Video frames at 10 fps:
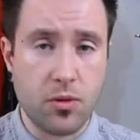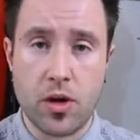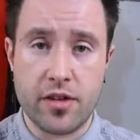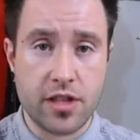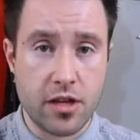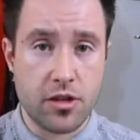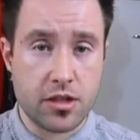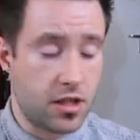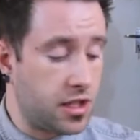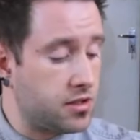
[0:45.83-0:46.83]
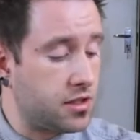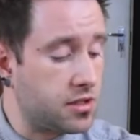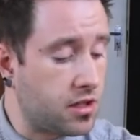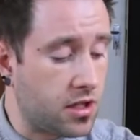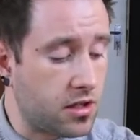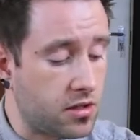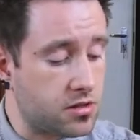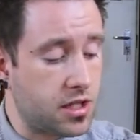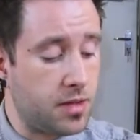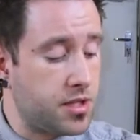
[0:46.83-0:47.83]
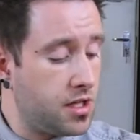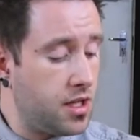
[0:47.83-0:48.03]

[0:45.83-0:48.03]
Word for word: one of the originators of this kind of concept.